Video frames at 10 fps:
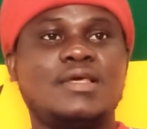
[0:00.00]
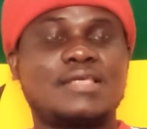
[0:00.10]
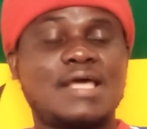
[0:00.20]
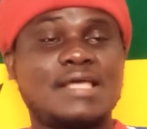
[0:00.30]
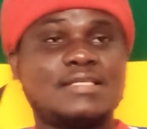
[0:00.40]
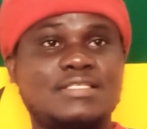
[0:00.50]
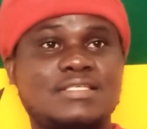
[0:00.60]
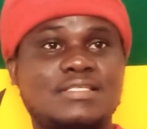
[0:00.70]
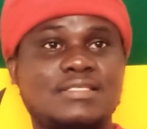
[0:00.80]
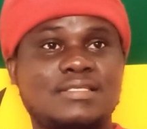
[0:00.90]

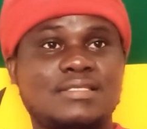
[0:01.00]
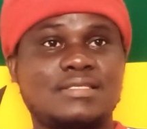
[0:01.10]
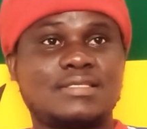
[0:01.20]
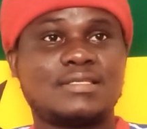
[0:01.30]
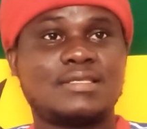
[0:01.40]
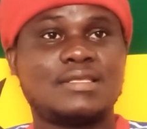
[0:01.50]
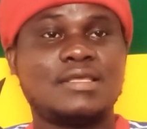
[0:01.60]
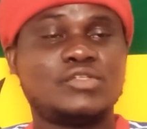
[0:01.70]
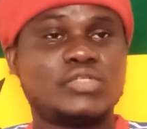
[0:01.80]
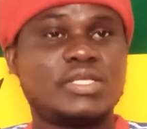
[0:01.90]
Guys,
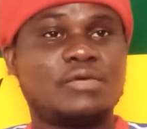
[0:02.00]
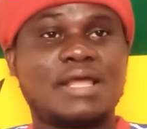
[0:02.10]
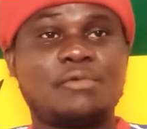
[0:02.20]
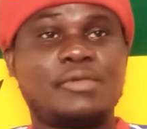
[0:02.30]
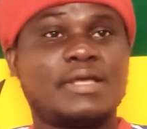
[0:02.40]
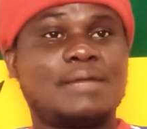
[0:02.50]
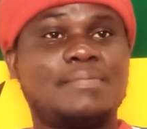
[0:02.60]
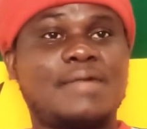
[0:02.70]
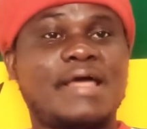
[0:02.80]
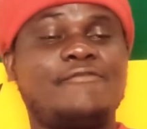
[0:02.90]
today when I wake up,
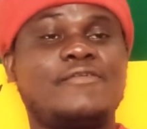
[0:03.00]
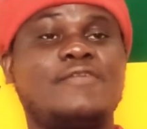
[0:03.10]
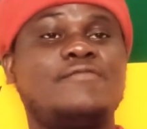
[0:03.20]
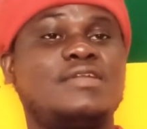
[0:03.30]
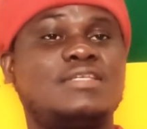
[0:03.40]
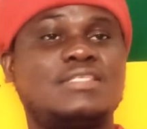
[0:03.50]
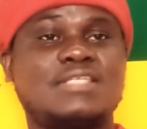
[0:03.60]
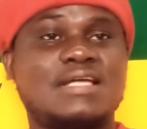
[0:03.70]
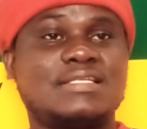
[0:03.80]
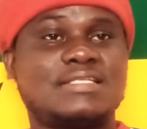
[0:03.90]
I felt very
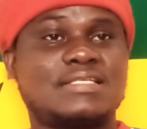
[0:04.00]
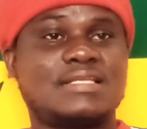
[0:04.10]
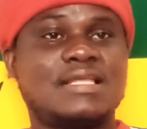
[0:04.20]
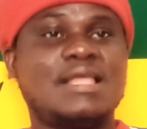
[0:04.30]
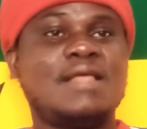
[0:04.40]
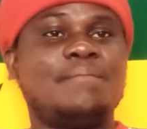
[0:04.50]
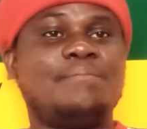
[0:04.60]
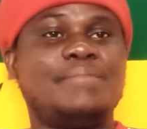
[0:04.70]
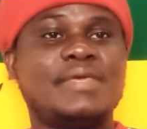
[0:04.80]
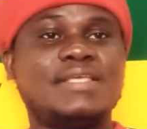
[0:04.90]
sad
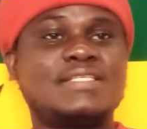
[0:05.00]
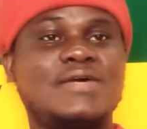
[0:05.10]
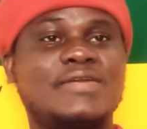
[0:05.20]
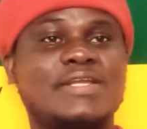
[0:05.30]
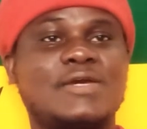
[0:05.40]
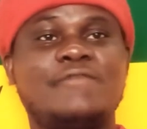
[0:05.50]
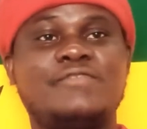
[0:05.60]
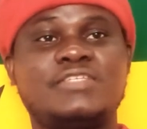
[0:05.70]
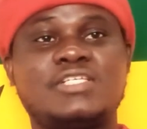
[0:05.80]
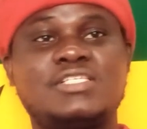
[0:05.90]
based on the
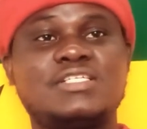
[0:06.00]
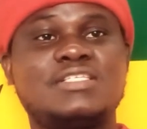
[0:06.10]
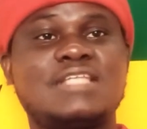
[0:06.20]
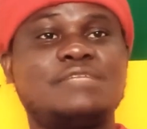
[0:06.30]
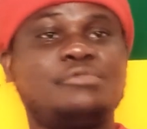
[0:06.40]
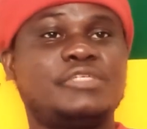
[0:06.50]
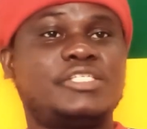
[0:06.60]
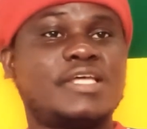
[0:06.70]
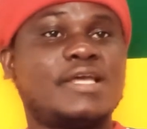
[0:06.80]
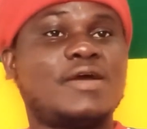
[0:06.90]
conversations that we
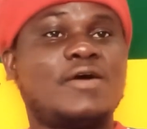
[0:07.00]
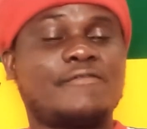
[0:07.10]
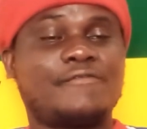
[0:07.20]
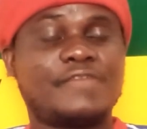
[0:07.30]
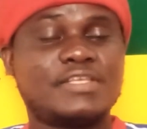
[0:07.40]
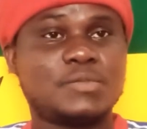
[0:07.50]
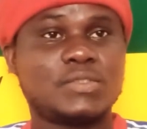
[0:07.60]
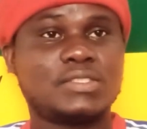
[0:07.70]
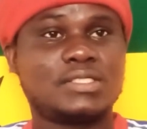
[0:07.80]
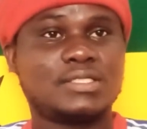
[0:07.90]
share on Facebook.